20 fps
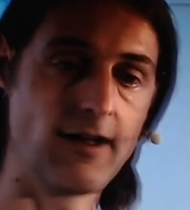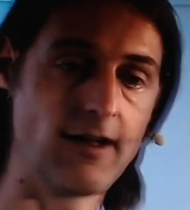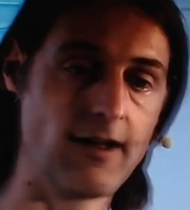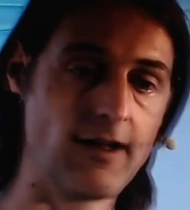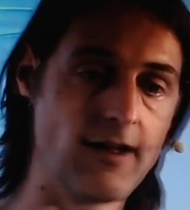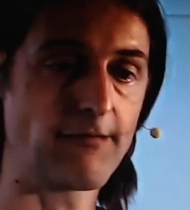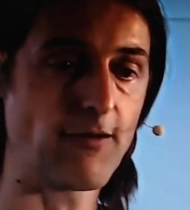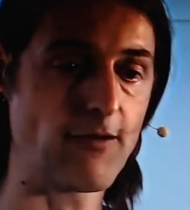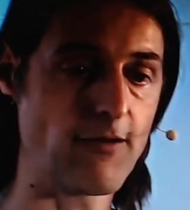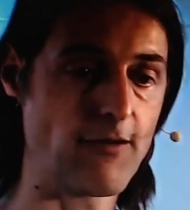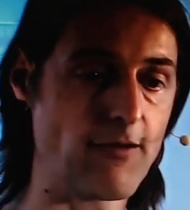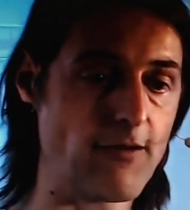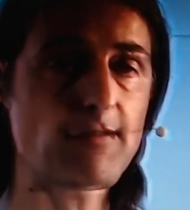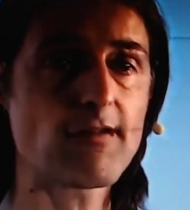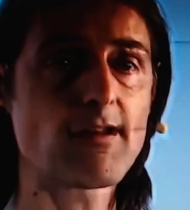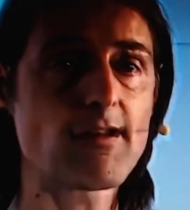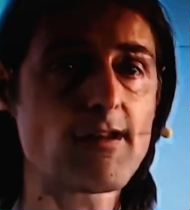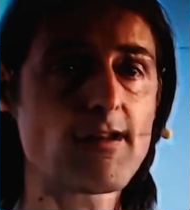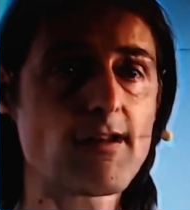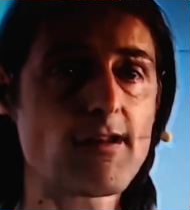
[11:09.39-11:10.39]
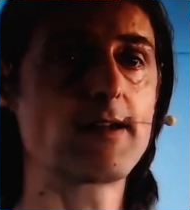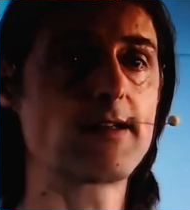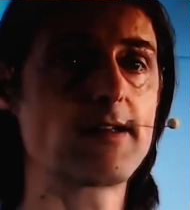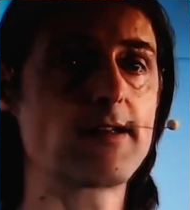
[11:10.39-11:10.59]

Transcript: If you have somebody